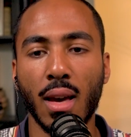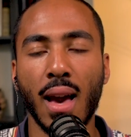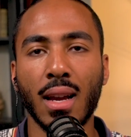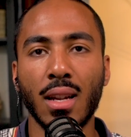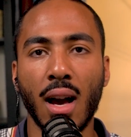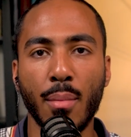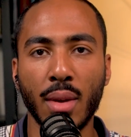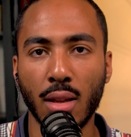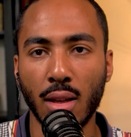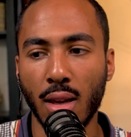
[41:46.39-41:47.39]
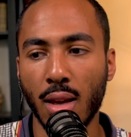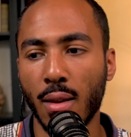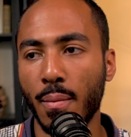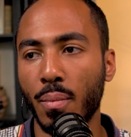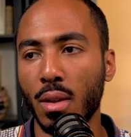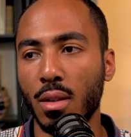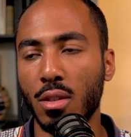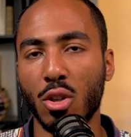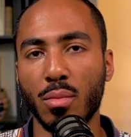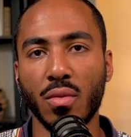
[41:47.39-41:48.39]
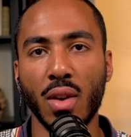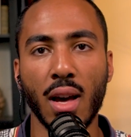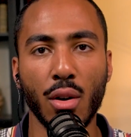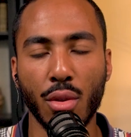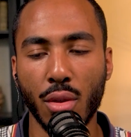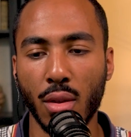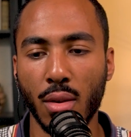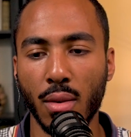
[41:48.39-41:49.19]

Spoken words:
economically, in terms of health,